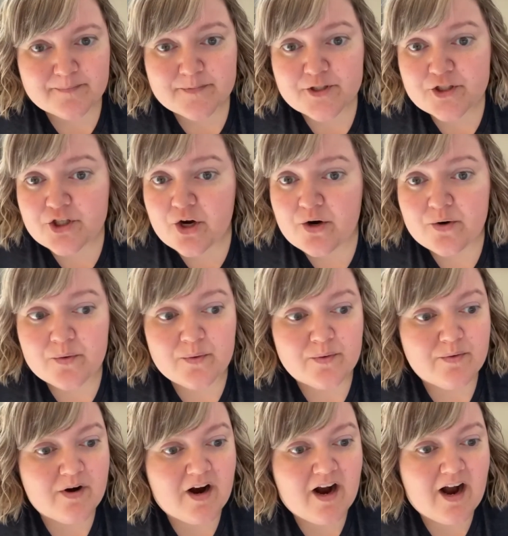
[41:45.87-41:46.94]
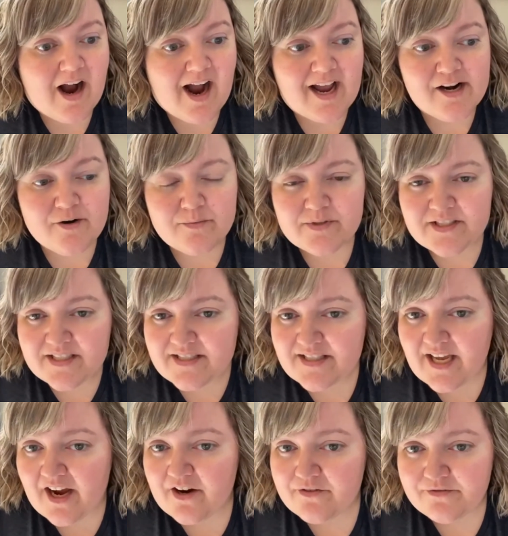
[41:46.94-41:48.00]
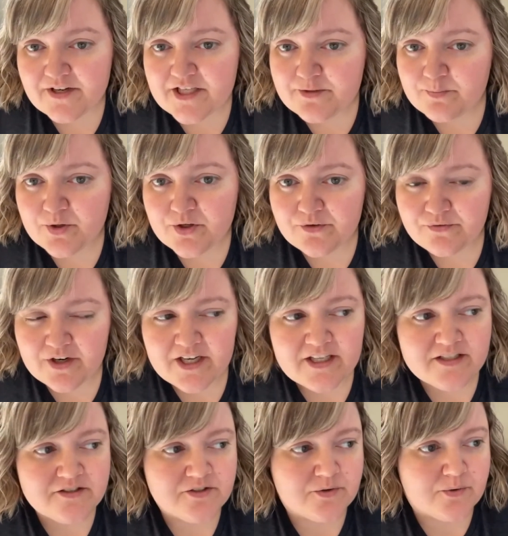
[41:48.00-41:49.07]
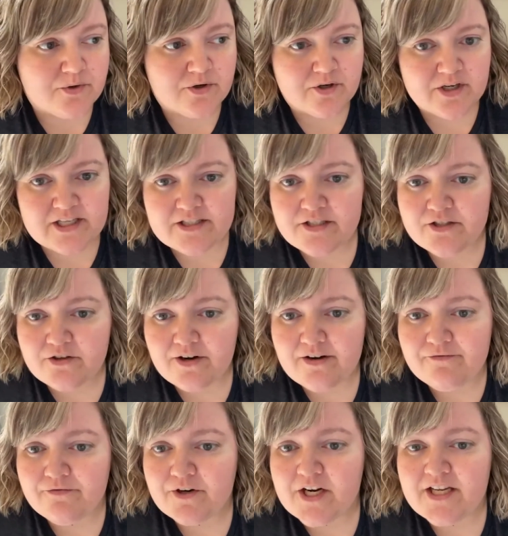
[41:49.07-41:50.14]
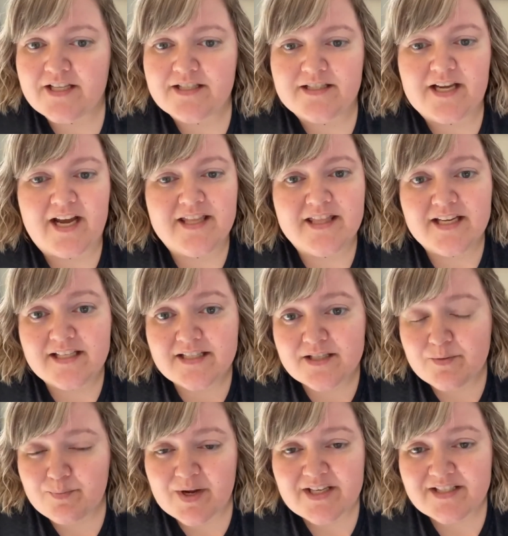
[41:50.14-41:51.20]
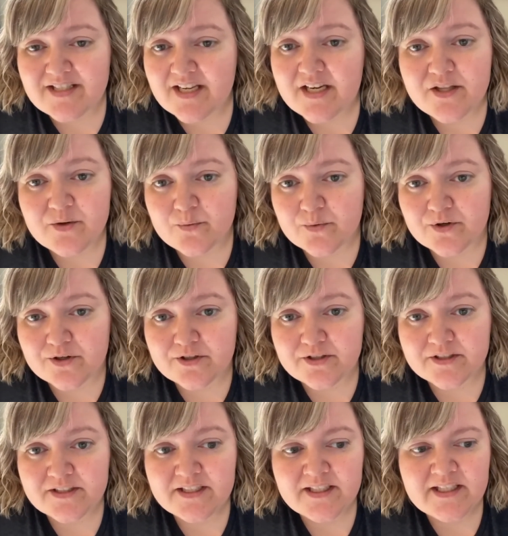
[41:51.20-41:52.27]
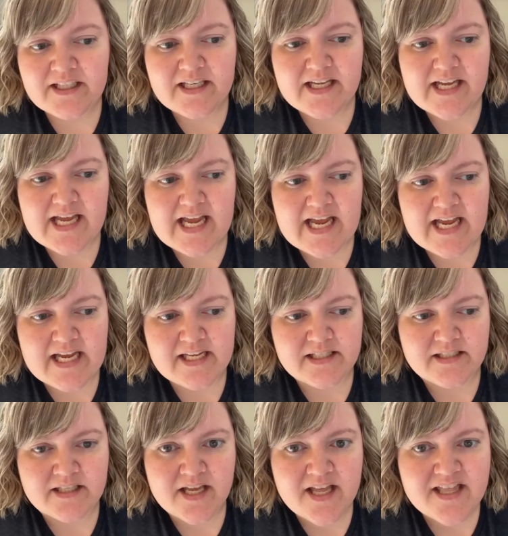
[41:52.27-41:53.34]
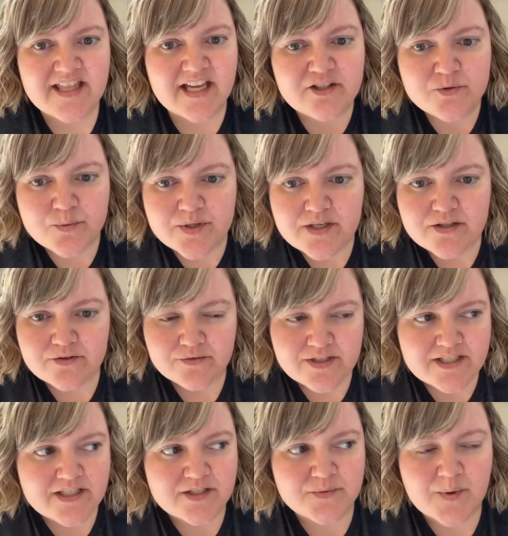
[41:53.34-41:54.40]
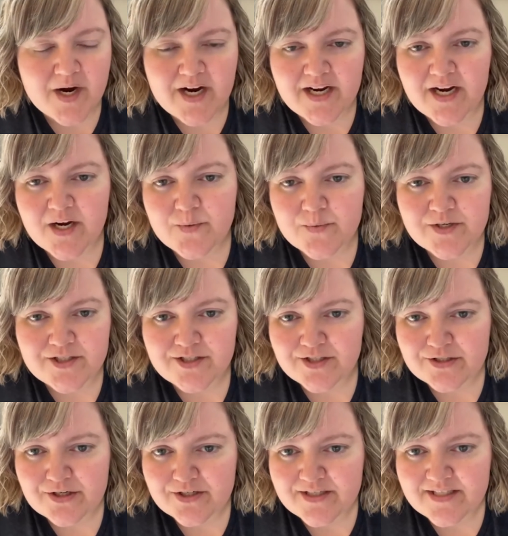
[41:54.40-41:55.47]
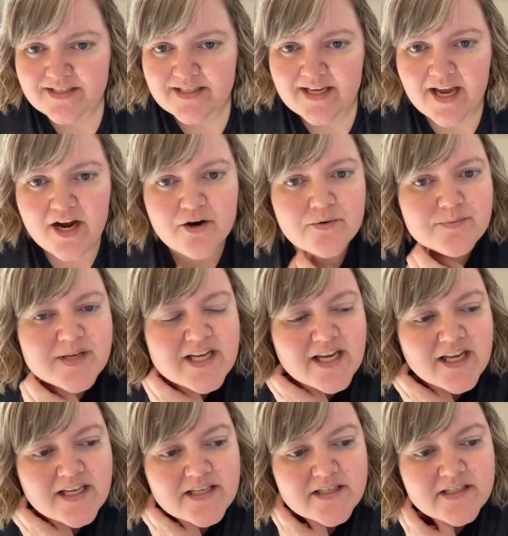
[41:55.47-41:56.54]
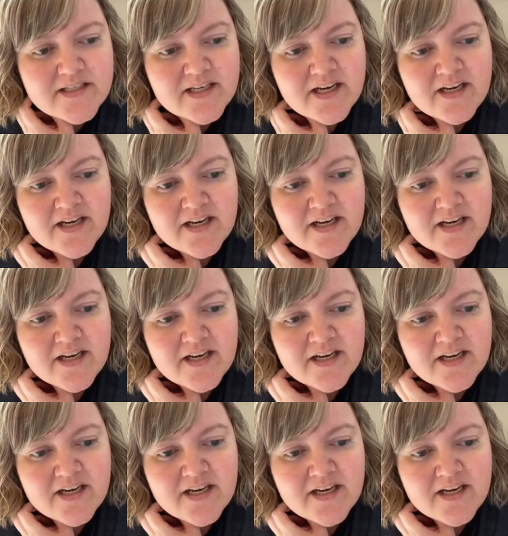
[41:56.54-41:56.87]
So I don't discount Facebook friends or Instagram friends. I think it's the best thing in the world. And that's one of the reasons why I wanted to start this account, because